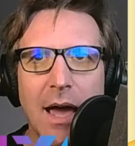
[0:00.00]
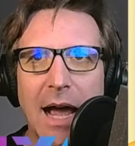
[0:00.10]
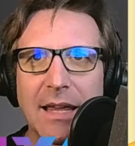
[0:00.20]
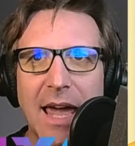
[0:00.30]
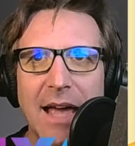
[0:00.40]

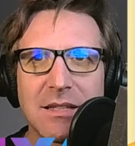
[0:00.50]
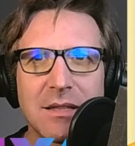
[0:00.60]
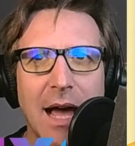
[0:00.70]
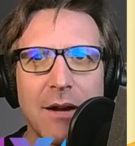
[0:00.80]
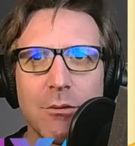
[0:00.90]
I guess
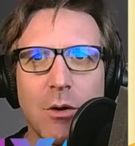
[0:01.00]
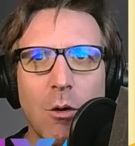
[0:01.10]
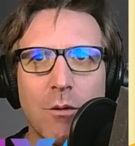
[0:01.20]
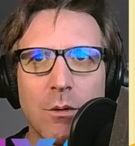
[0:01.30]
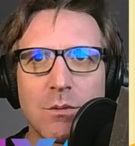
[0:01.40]
I don't know
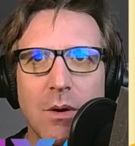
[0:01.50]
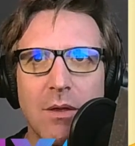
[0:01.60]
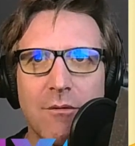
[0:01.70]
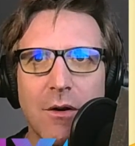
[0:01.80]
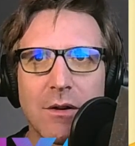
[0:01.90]
if it was one of the
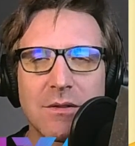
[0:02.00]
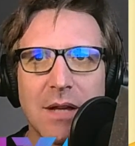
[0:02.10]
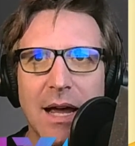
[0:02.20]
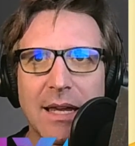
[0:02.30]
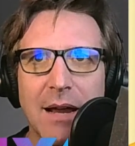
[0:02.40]
first.
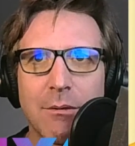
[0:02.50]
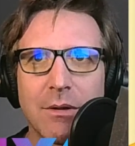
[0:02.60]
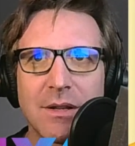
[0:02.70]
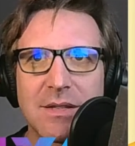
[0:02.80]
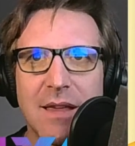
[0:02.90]
I can't
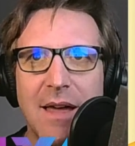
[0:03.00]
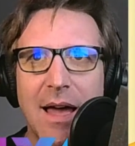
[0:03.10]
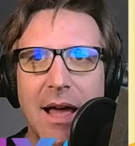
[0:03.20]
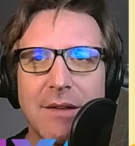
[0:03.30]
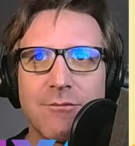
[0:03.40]
really say
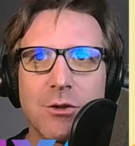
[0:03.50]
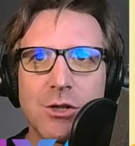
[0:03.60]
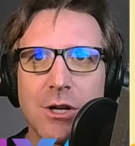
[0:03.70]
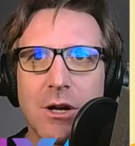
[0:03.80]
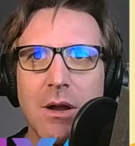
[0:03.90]
that for
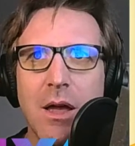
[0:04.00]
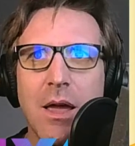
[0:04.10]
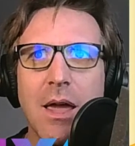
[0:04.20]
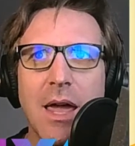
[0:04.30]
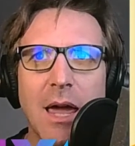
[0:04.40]
sure.
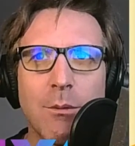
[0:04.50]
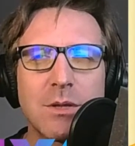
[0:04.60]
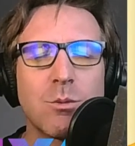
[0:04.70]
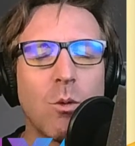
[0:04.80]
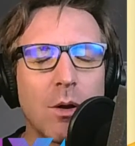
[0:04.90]
It
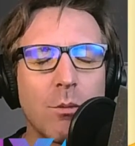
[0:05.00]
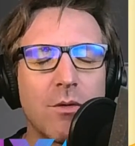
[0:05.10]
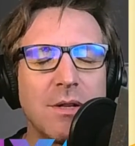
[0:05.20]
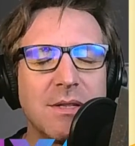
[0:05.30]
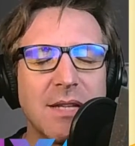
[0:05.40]
was one with
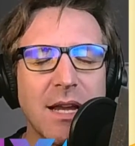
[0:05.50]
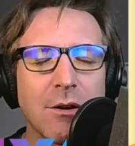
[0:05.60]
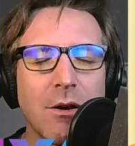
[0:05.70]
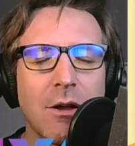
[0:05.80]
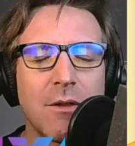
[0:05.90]
a
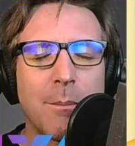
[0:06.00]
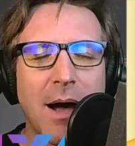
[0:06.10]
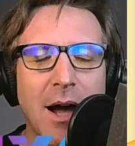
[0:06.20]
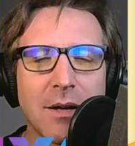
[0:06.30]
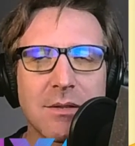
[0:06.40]
deer on the
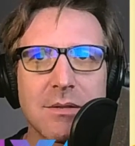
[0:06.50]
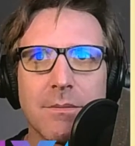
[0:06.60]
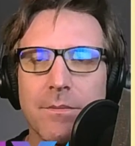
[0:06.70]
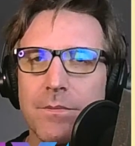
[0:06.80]
box.